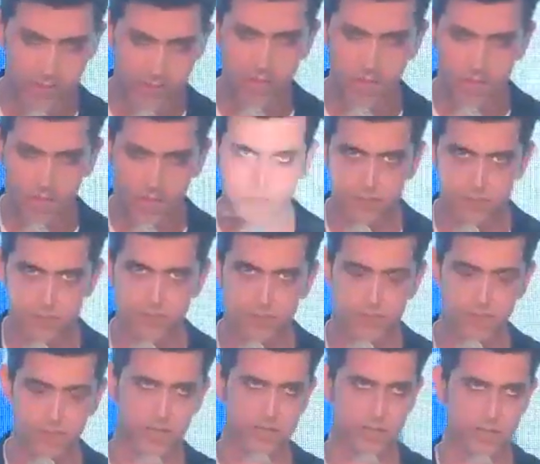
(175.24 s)
mental
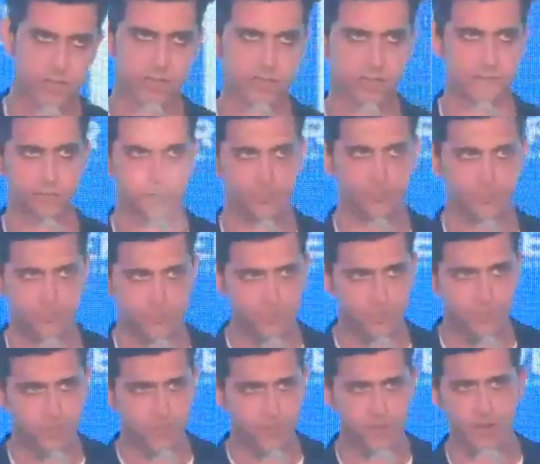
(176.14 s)
health is
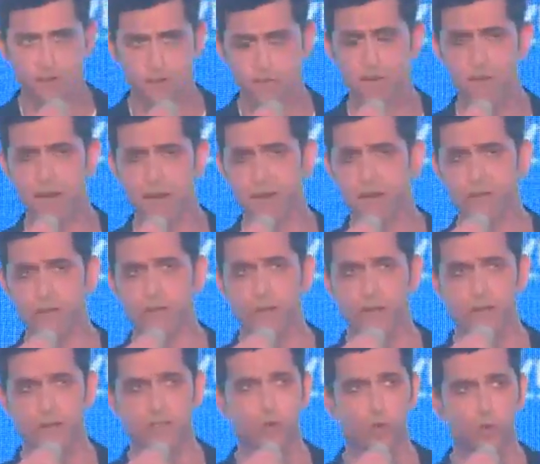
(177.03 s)
a factor
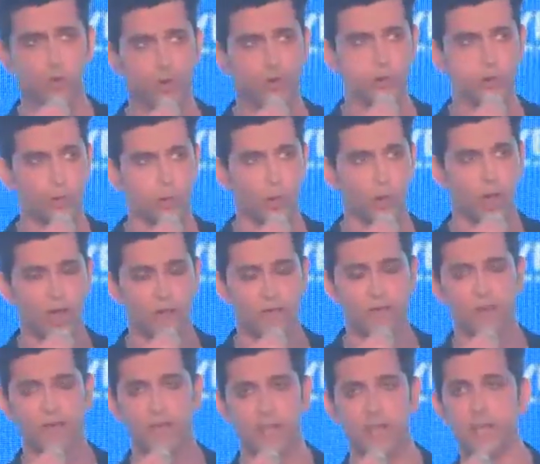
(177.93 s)
that is going to
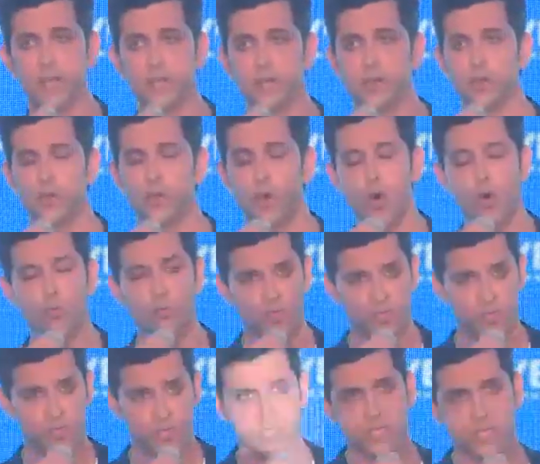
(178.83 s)
have an
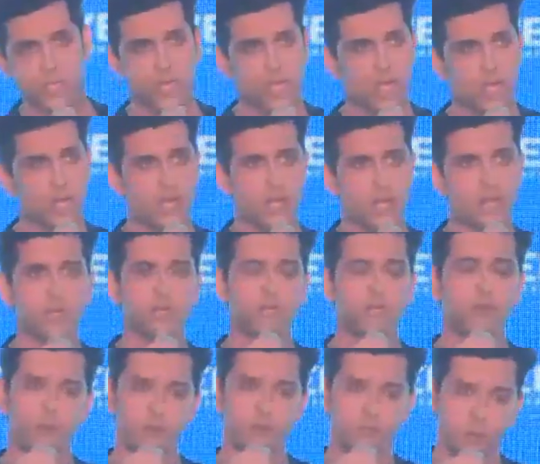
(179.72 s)
enormous
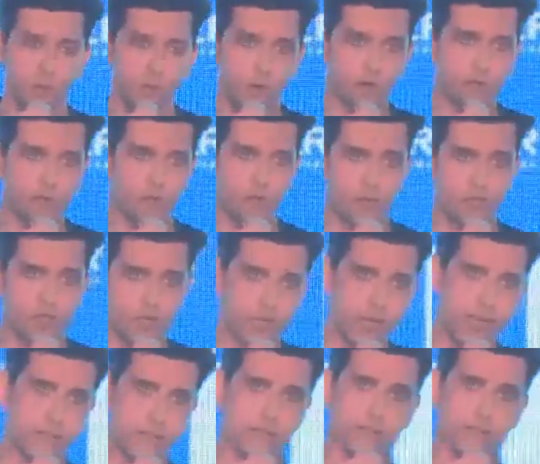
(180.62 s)
influence on our future.